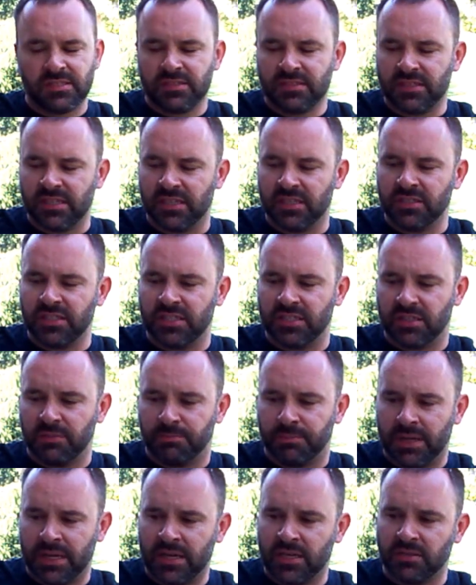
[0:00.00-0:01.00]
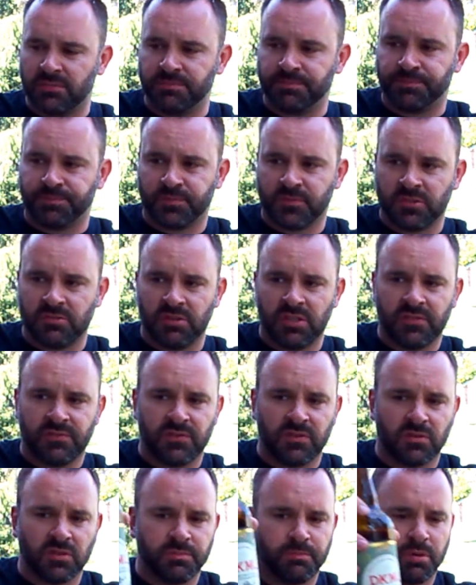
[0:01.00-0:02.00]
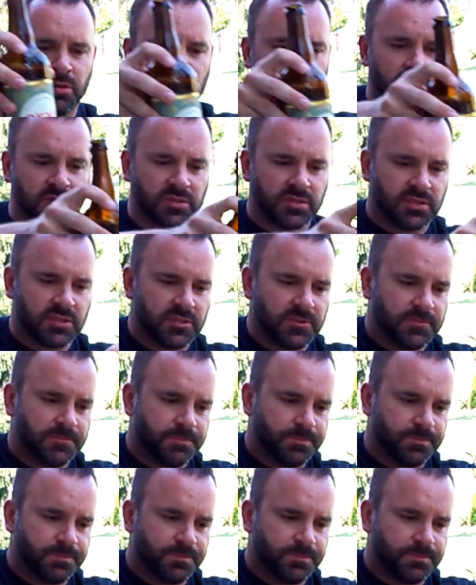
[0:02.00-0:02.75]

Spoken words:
I'm telling you, at the bottom, 3 to 4 pulls.